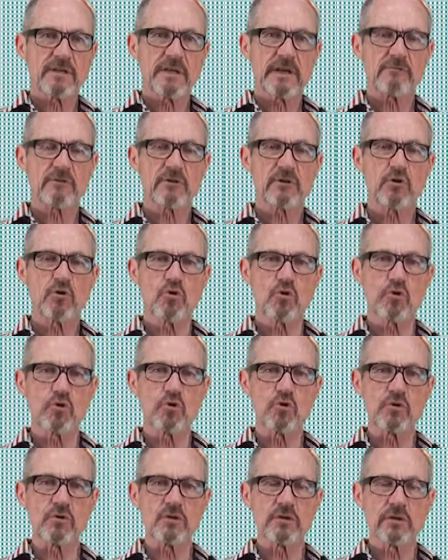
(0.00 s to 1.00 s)
they
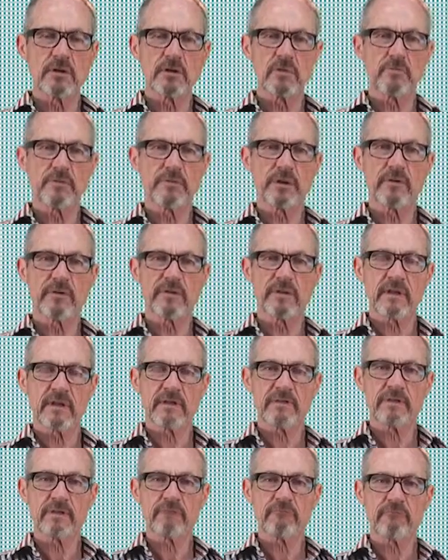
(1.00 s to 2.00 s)
record both
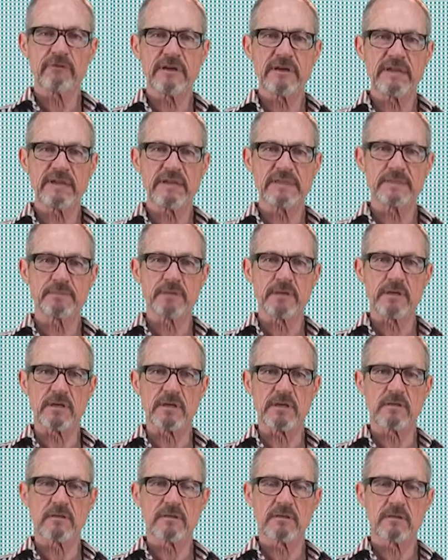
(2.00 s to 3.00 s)
their reading
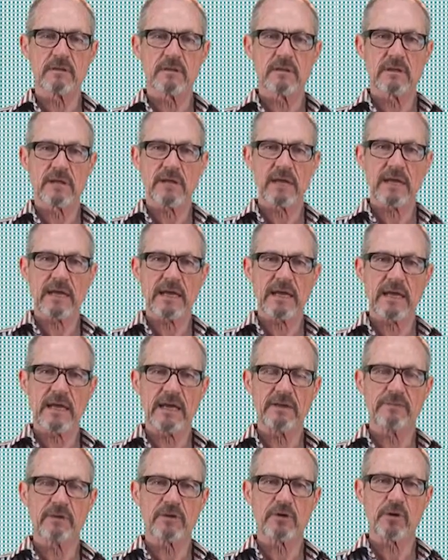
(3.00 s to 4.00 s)
speed
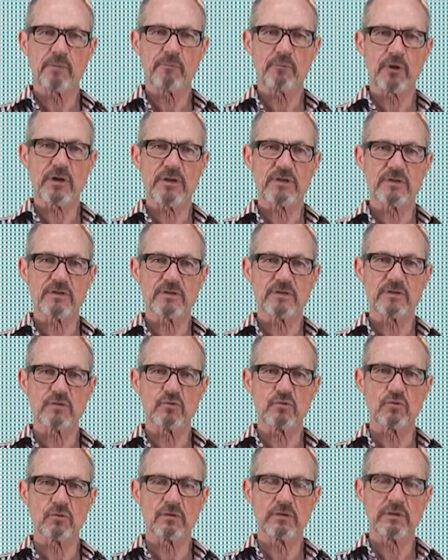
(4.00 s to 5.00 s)
and their comprehension
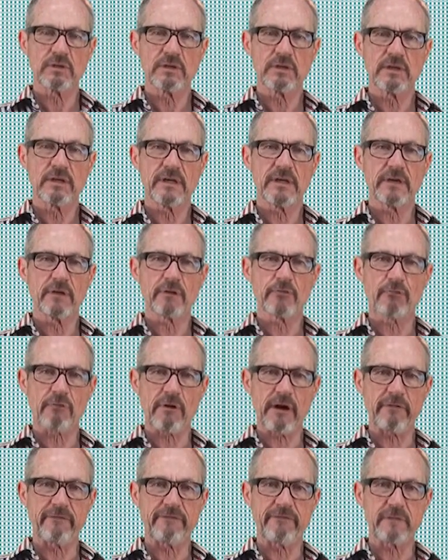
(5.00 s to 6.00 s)
score in a
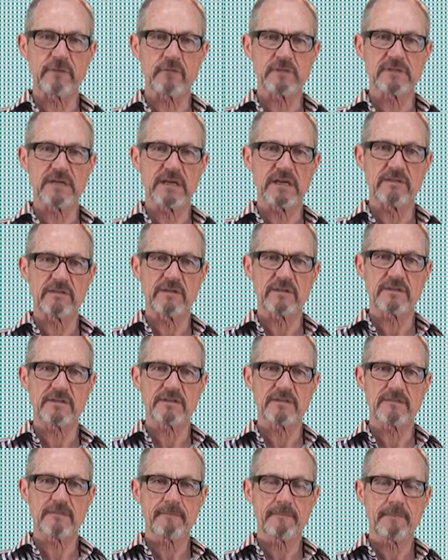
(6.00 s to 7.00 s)
graph that looks like
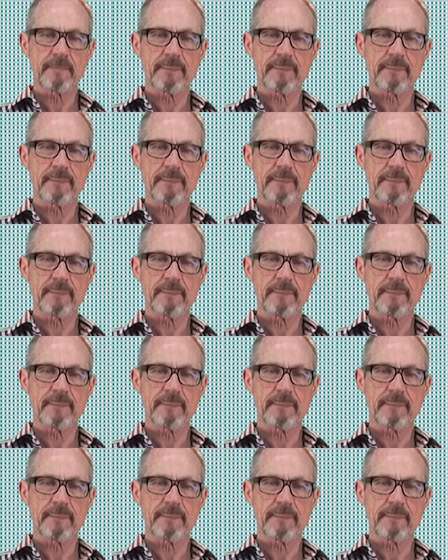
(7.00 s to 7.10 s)
this.